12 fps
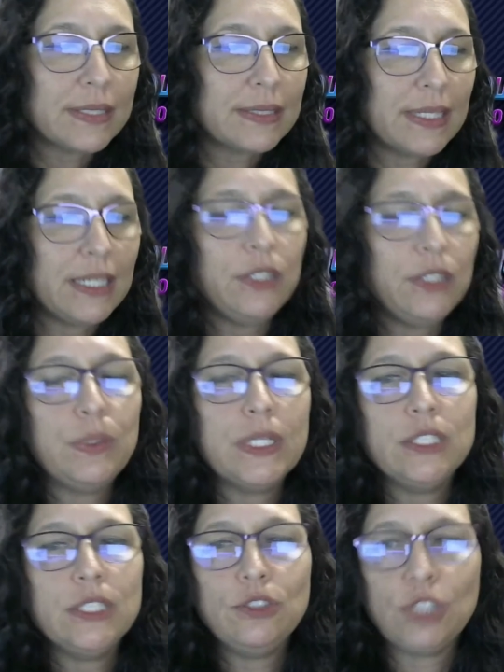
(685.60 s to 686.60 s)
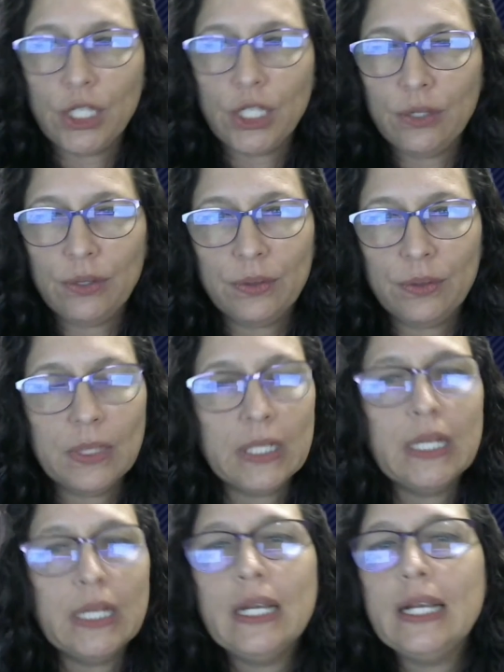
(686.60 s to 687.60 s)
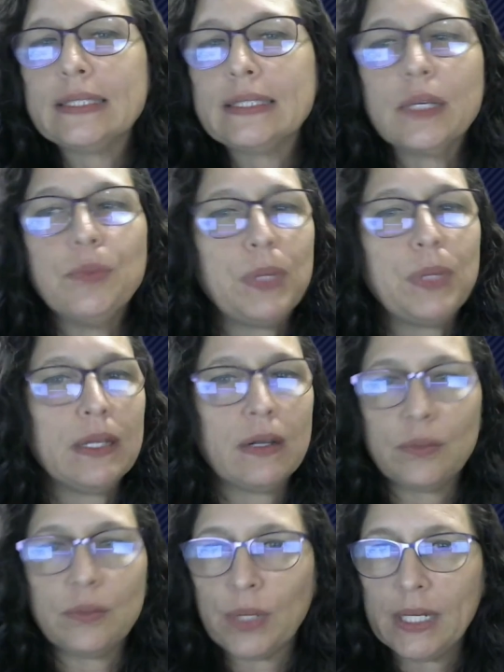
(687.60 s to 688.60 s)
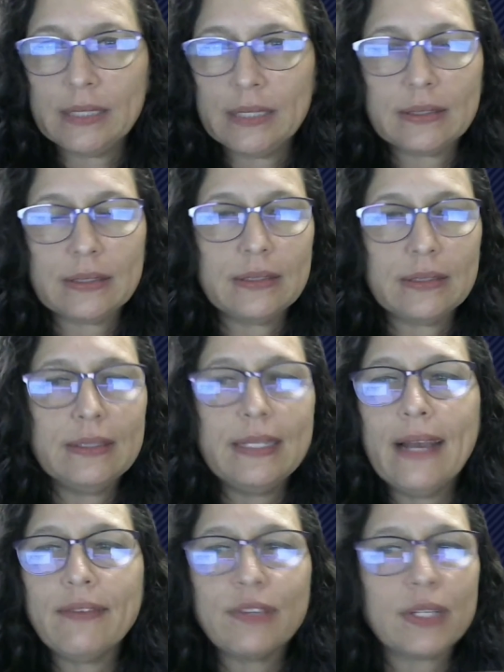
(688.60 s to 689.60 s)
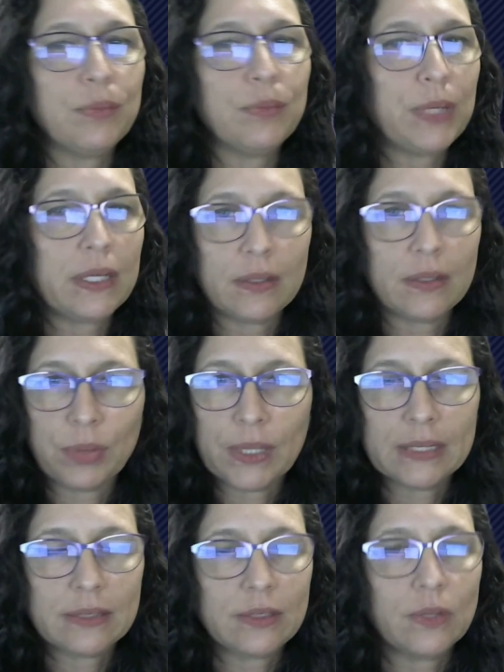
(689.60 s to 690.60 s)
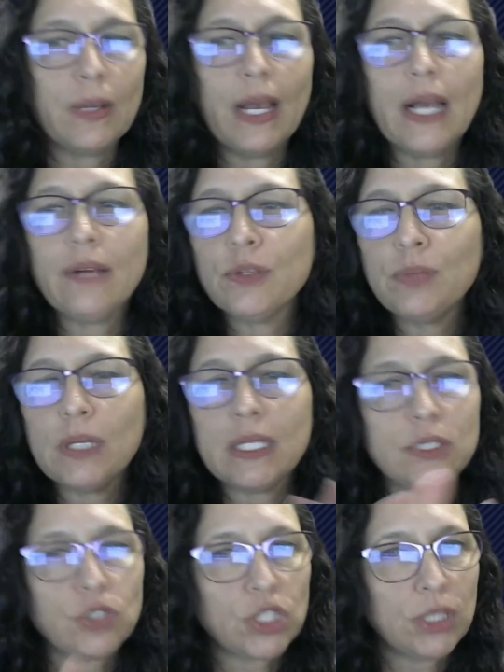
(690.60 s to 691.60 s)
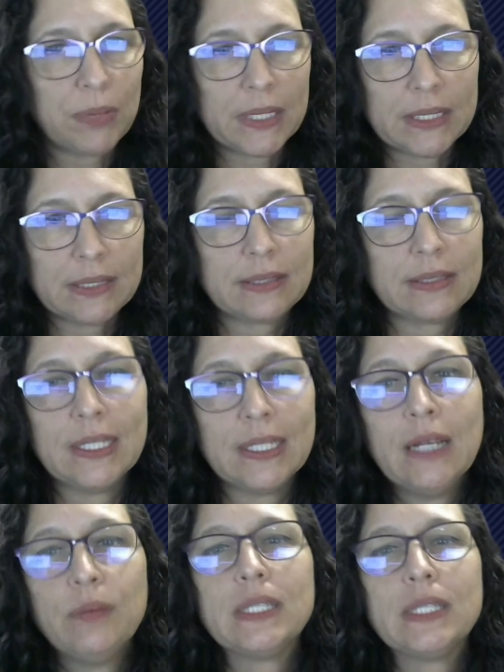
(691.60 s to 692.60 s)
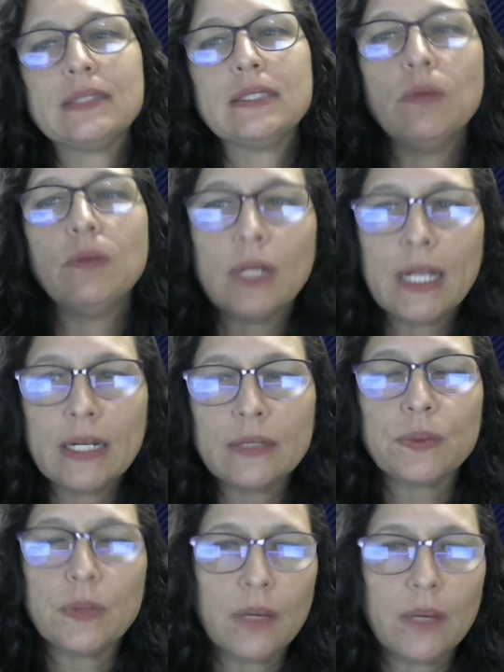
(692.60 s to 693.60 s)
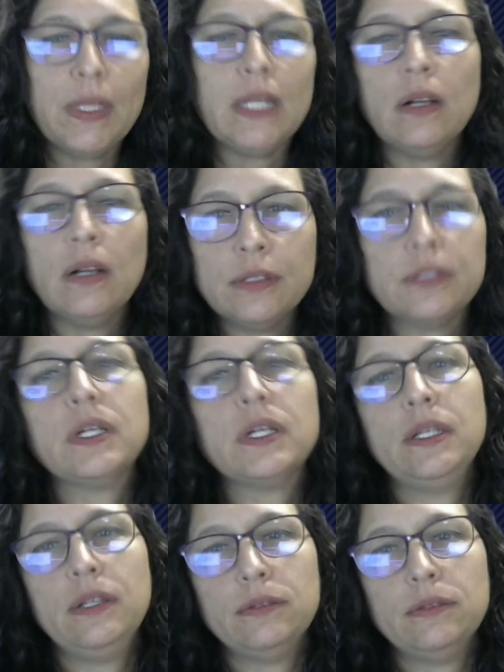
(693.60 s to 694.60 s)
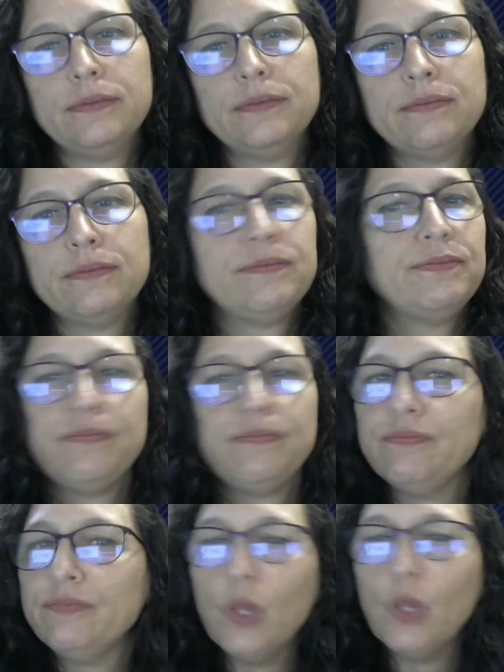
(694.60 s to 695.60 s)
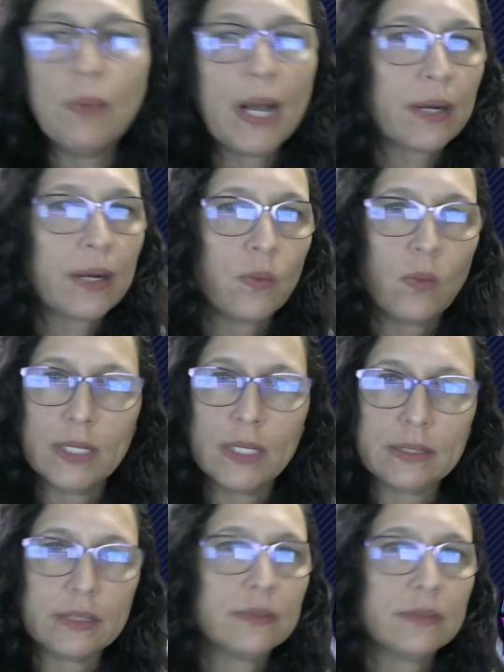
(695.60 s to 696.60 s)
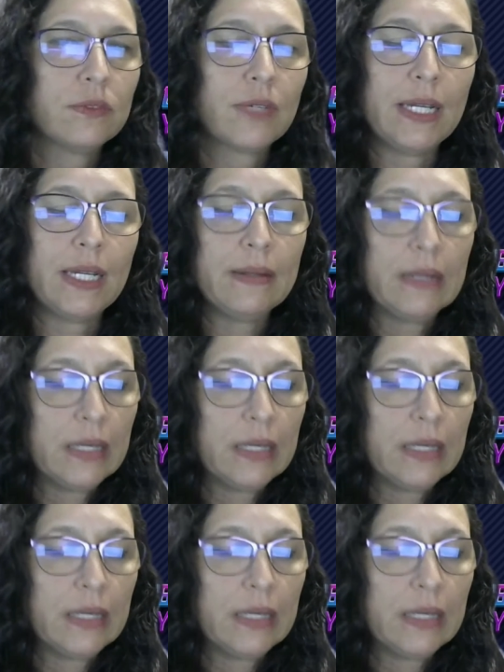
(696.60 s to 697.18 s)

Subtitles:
thing you can do, is compete on price. Never compete on price. Don't ever be the cheapest, because someone else will come in and undercut you, no matter what, right?